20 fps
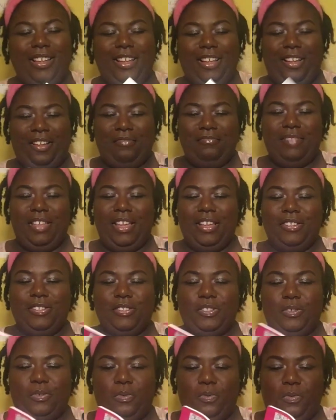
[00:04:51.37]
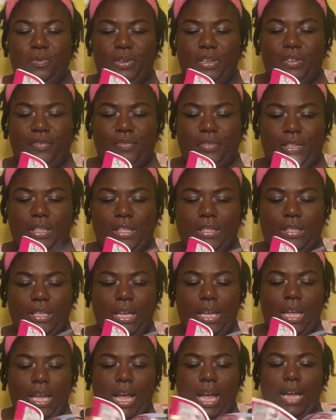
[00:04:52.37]
I'm like so corny for this.
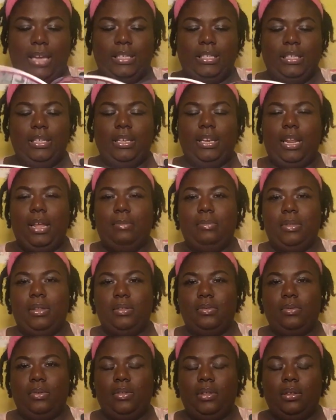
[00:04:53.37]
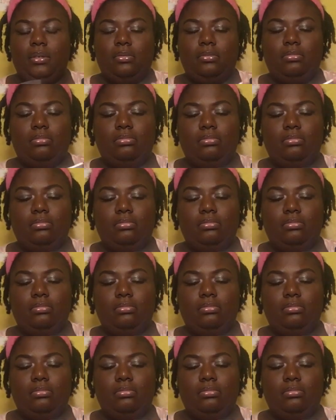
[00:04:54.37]
I didn't name this one though,